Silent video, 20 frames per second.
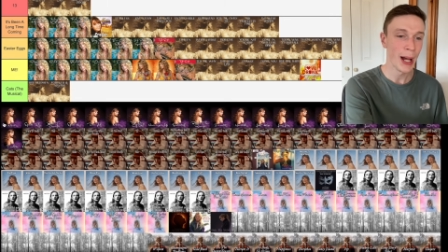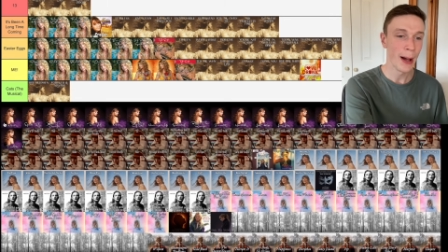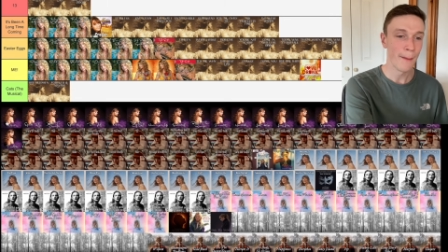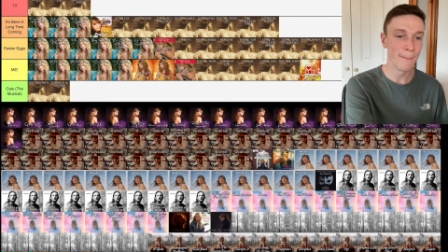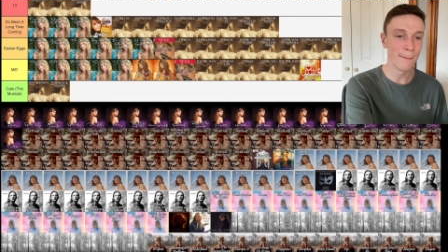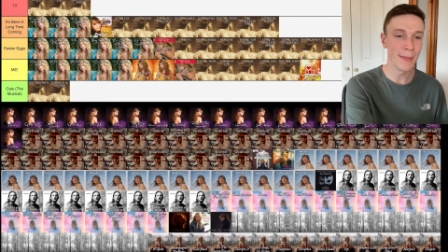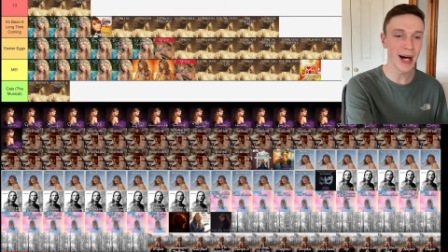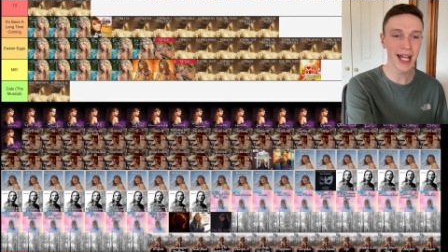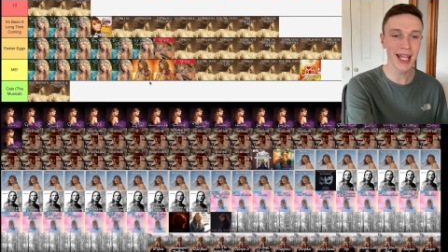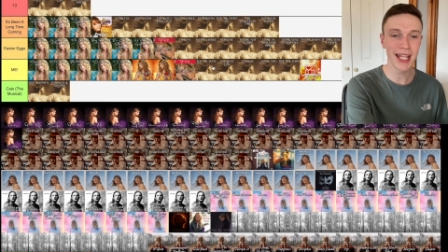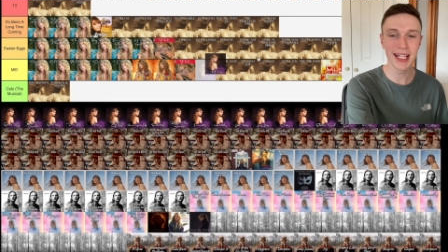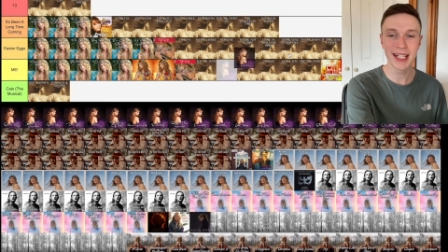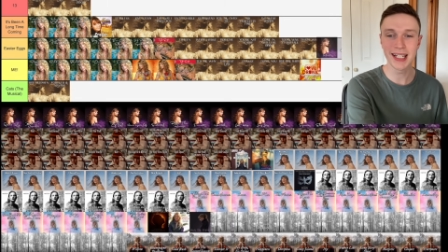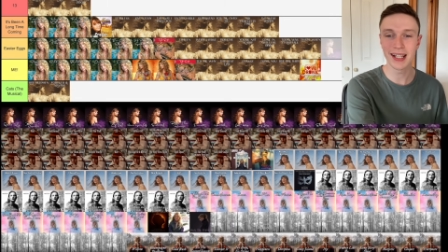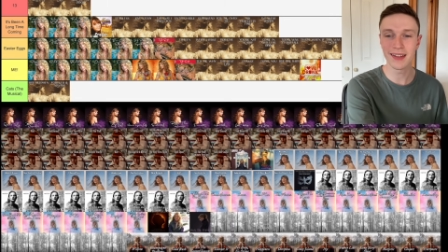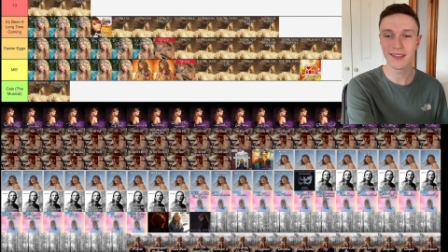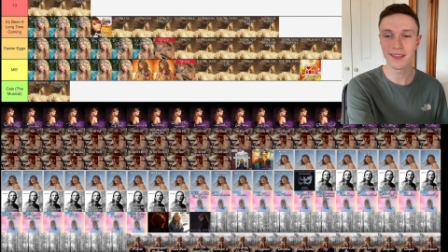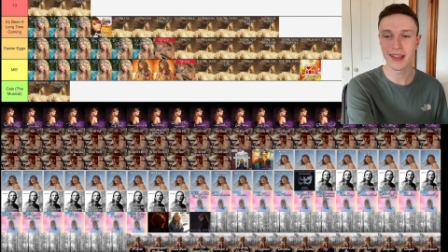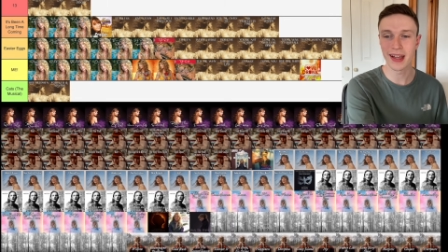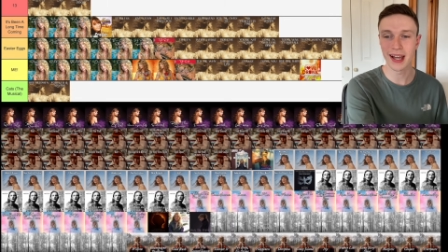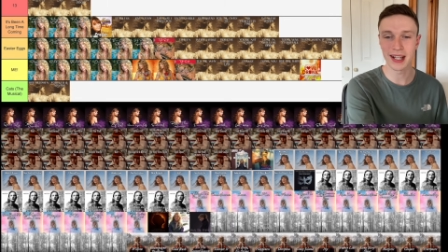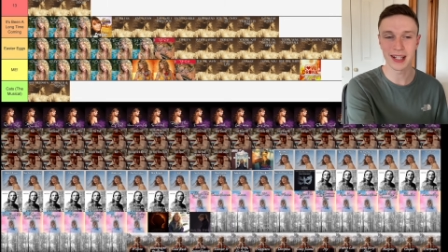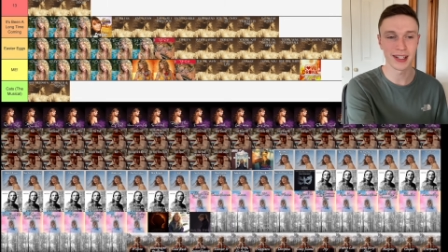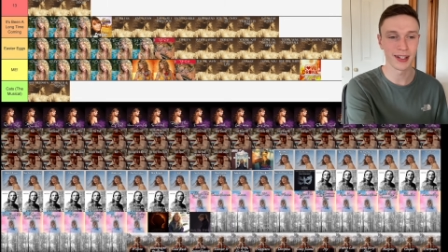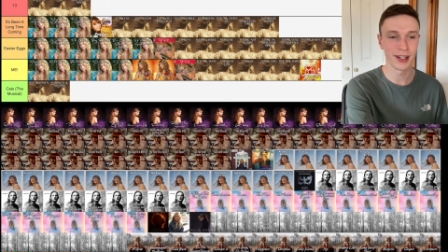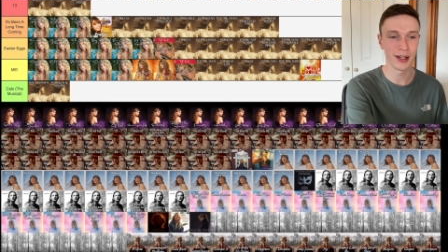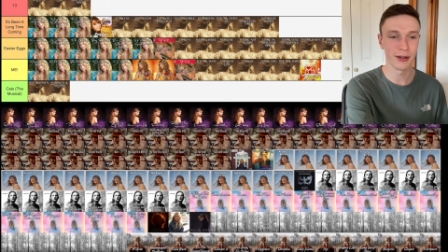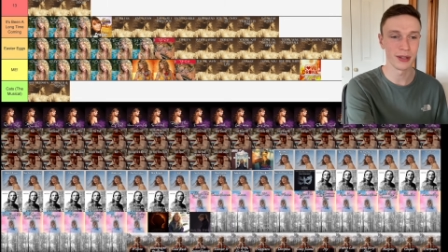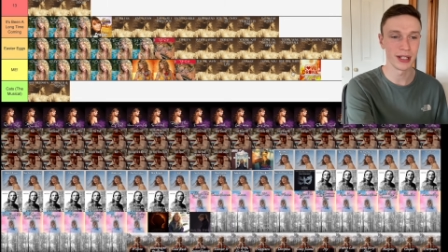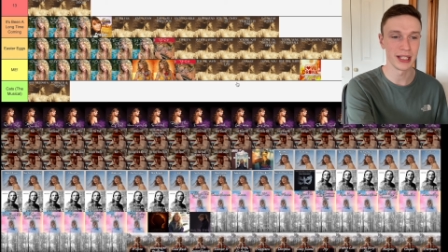Mine, that can
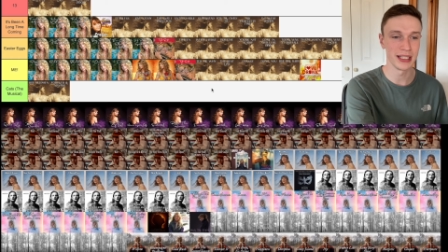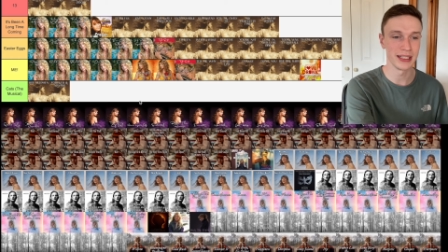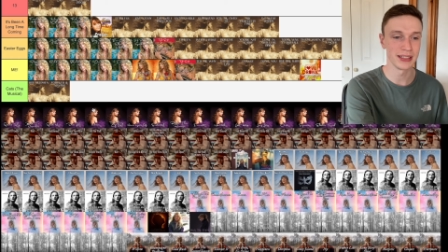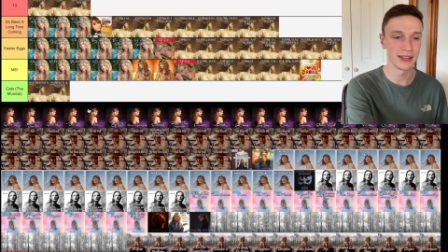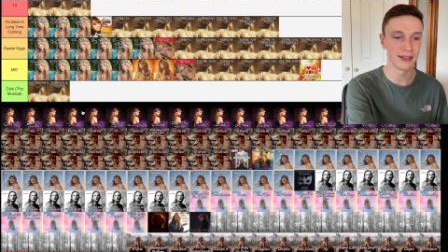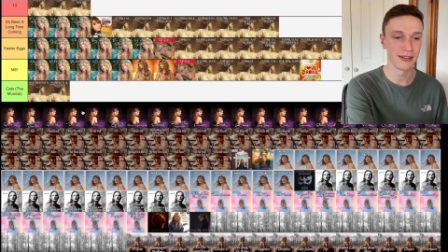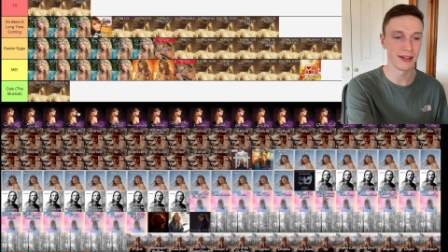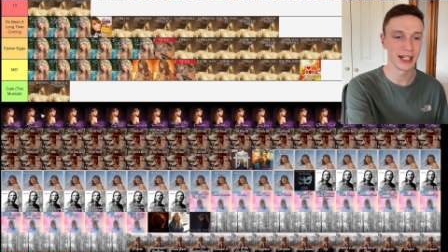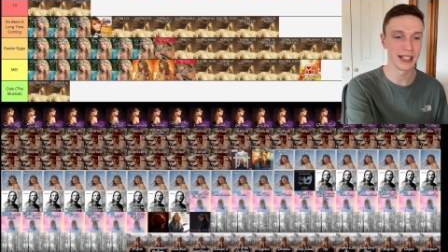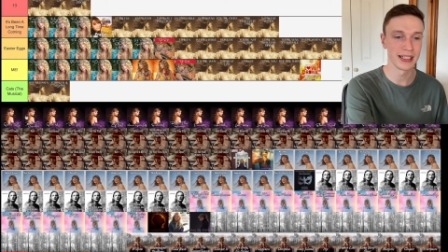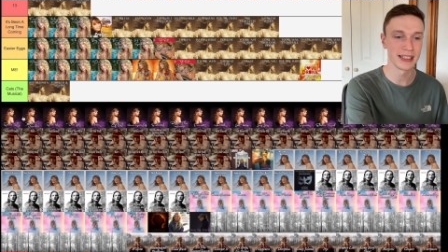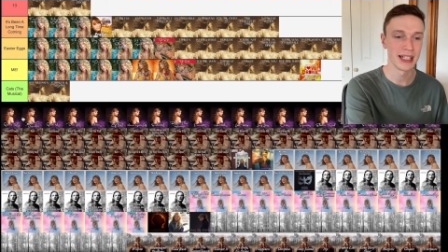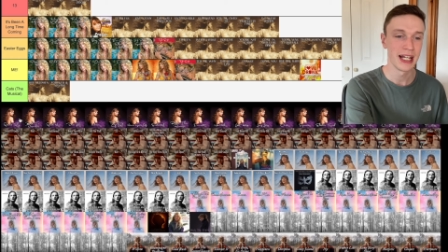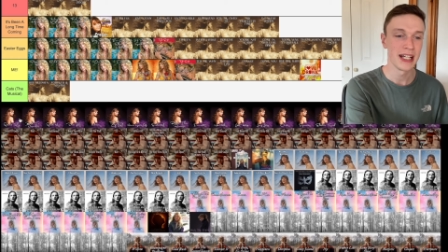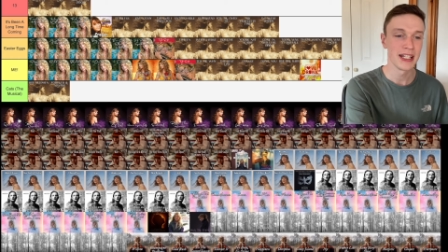go in Easter eggs.